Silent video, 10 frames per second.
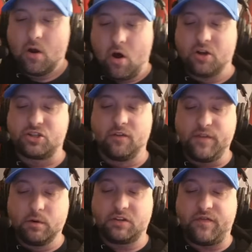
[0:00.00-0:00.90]
Also,
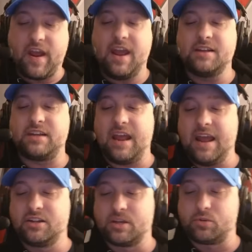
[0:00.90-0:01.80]
viewers, fans,
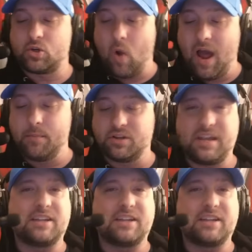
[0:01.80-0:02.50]
and subscribers.